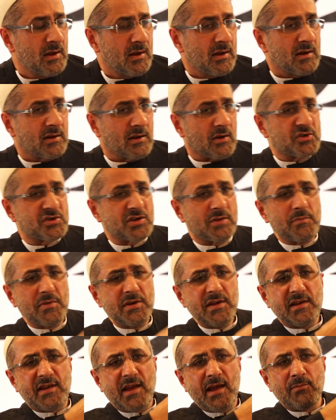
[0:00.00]
Now
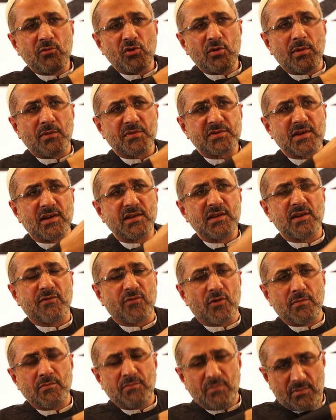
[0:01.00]
somebody came to Imam Sadiq
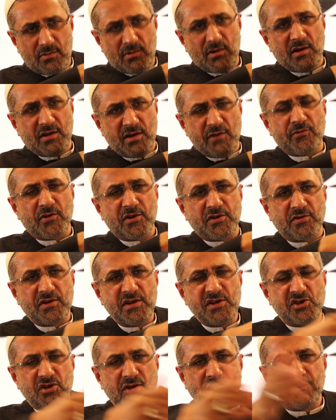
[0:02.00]
from a different
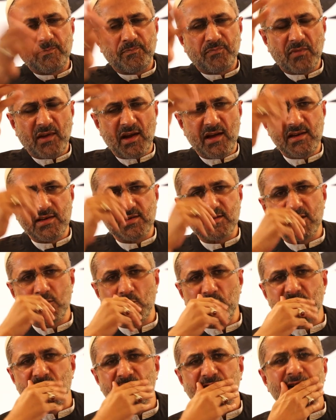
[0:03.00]
region and he said,
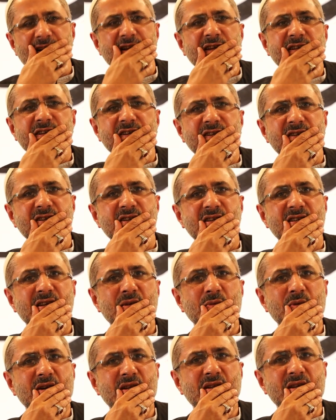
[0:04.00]
which fast is it? He said,
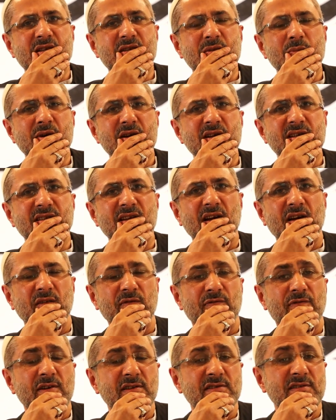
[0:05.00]
well, it's my second
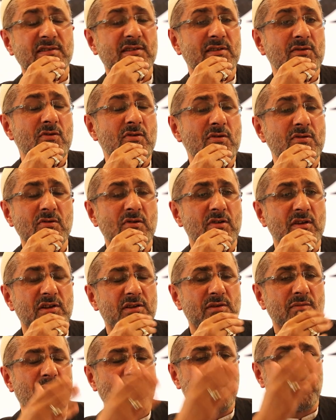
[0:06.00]
fast. He said, no, no,
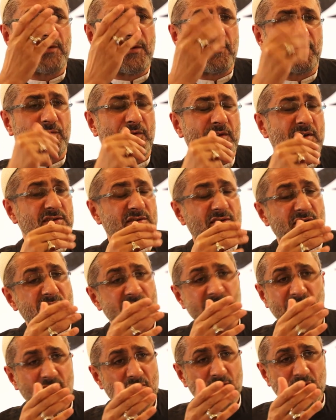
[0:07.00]
it's my fifth fast. He
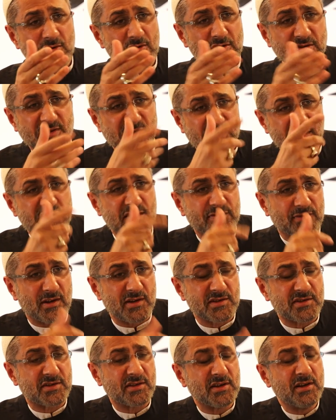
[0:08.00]
said, no, no, no, it's a sixth
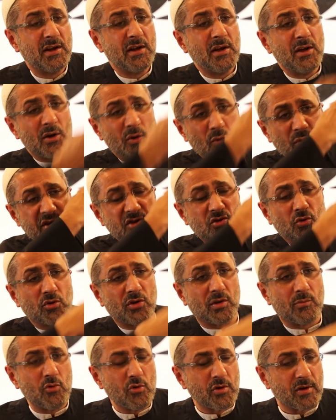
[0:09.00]
fast. We saw
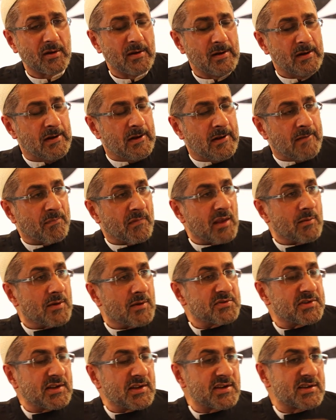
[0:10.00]
the moon. Imam
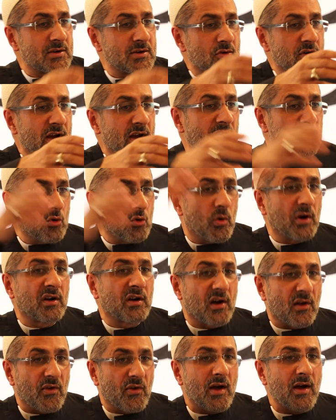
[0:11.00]
Sadiq said, okay, I'll do one
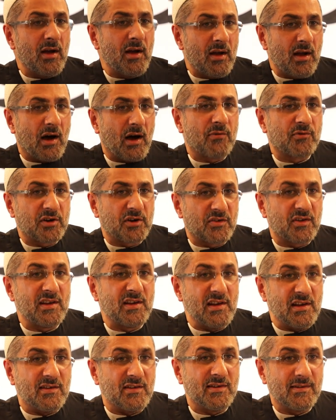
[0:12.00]
qada after the
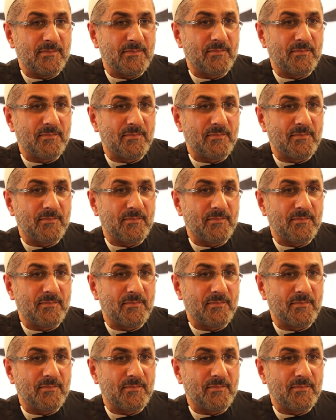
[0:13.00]
Eid.